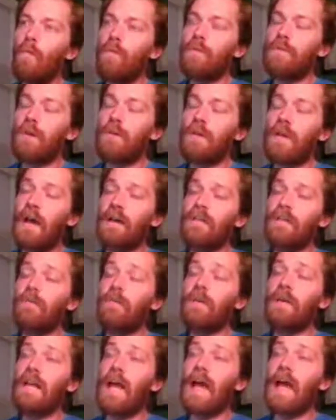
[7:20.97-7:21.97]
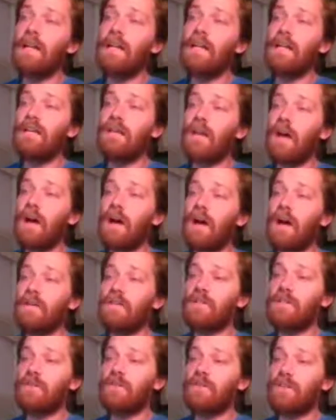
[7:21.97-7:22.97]
So yeah, so we can add any
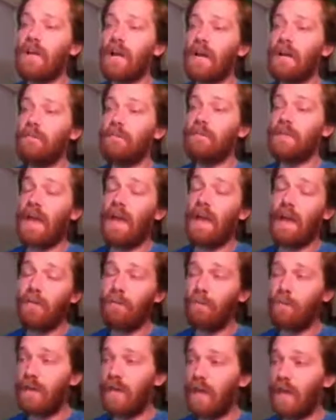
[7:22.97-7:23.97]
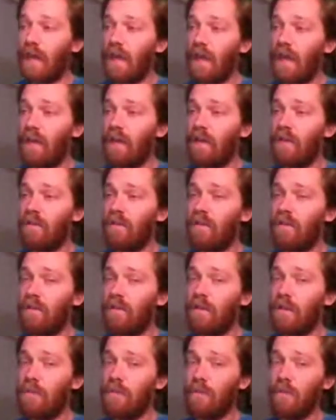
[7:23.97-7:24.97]
solution items, and we can
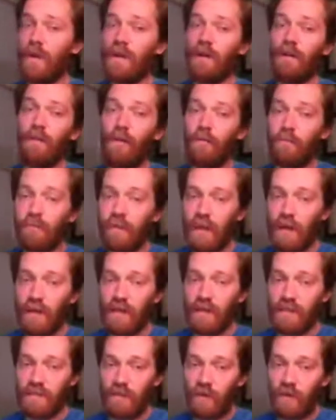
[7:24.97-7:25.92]
implement our own plugin.